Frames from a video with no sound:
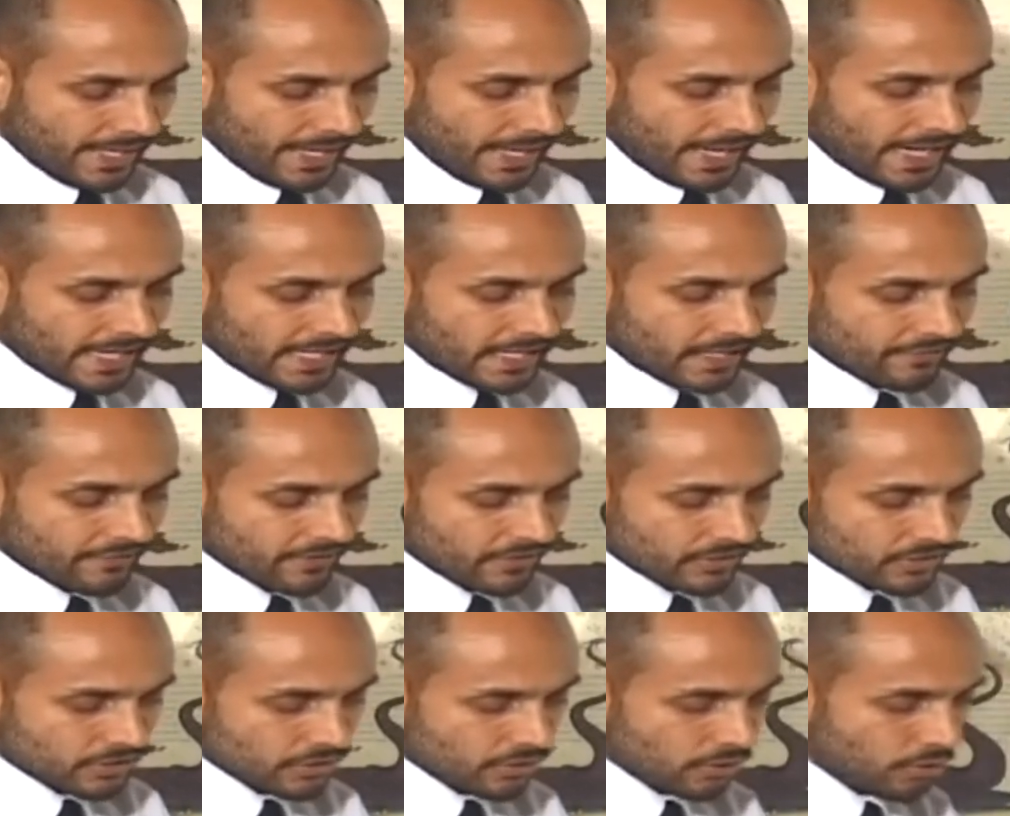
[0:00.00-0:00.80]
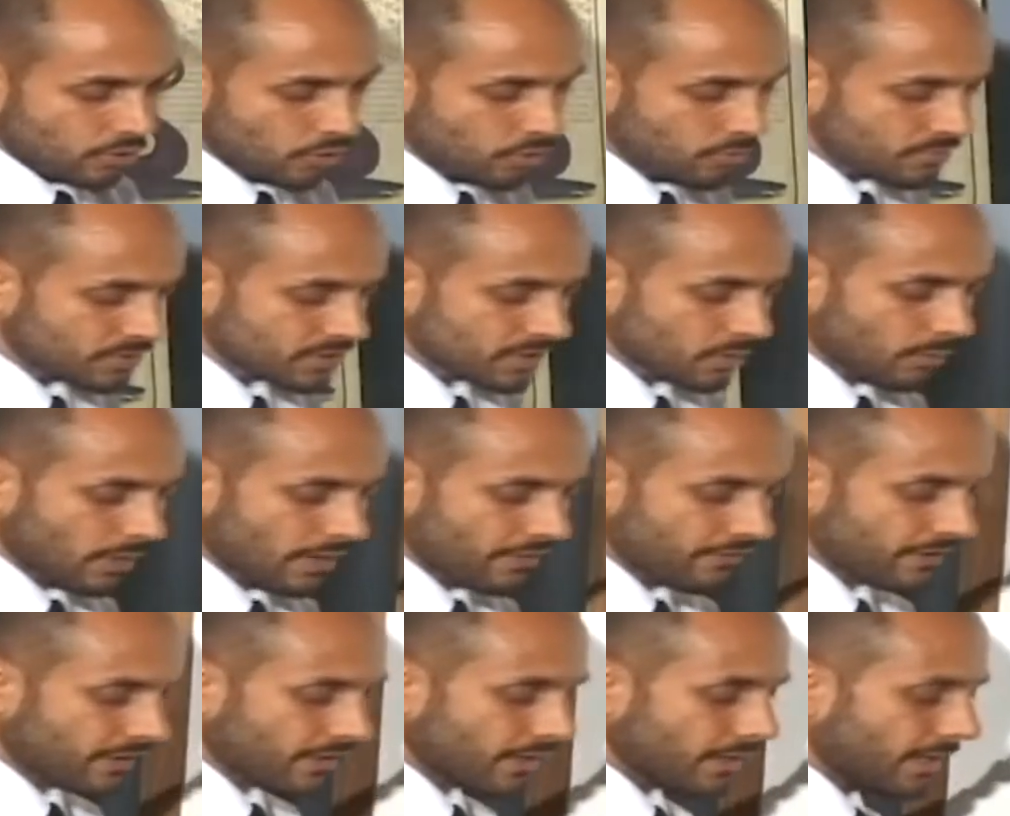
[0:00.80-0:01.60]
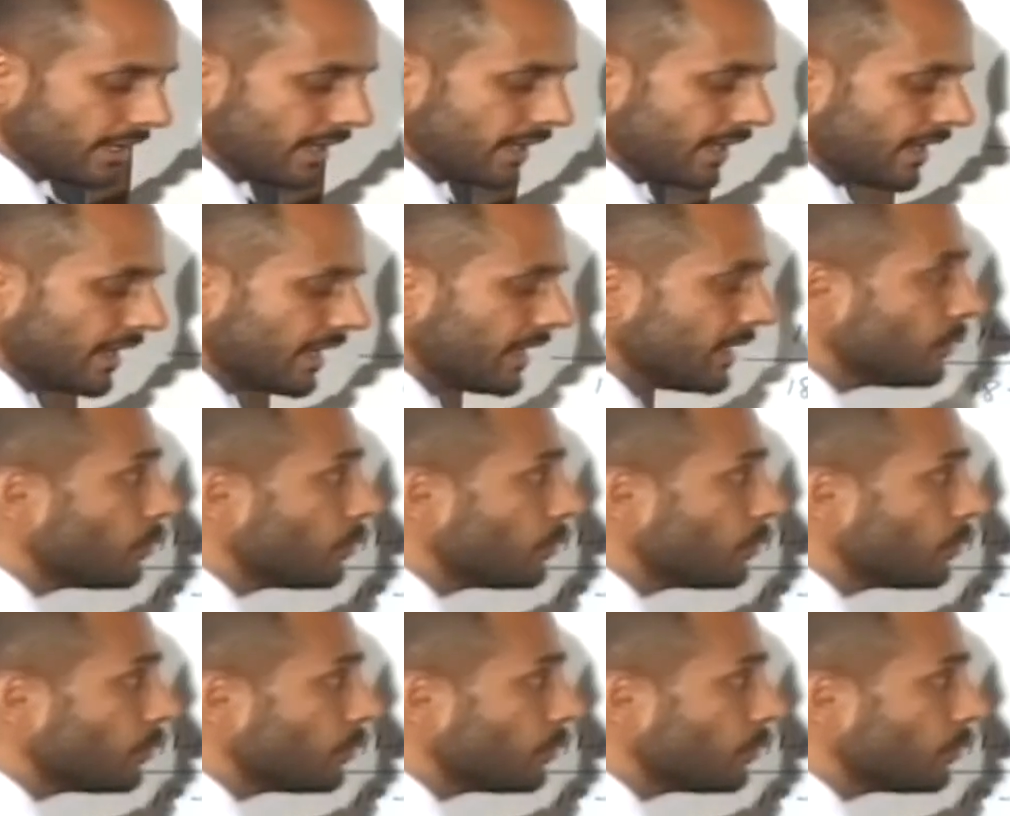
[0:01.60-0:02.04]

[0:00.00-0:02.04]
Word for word: and give it to whomsoever he